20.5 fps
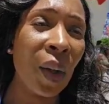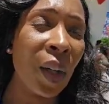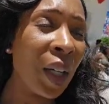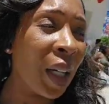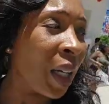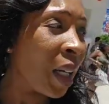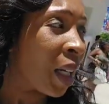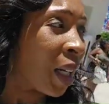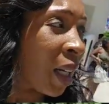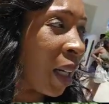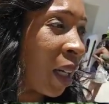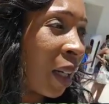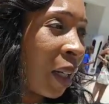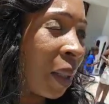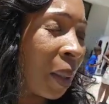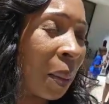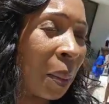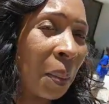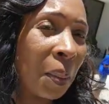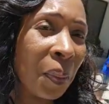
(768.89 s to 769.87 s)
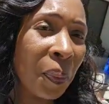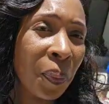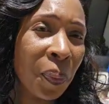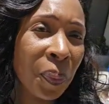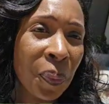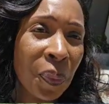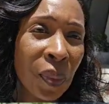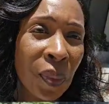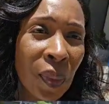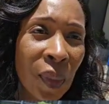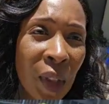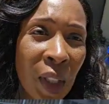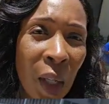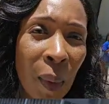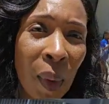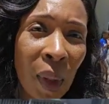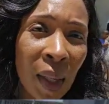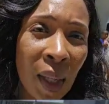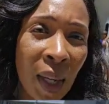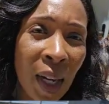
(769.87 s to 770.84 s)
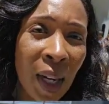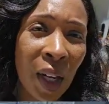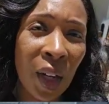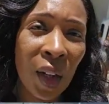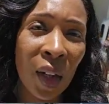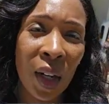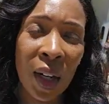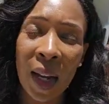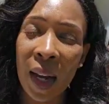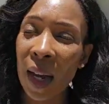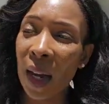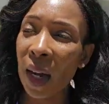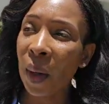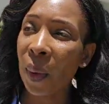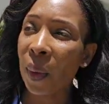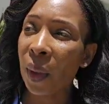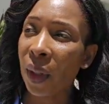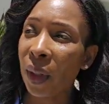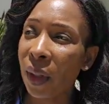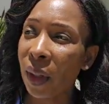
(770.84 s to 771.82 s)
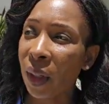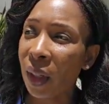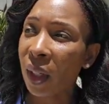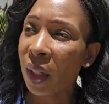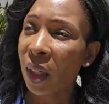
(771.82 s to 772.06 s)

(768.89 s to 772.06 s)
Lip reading: income, they rely on our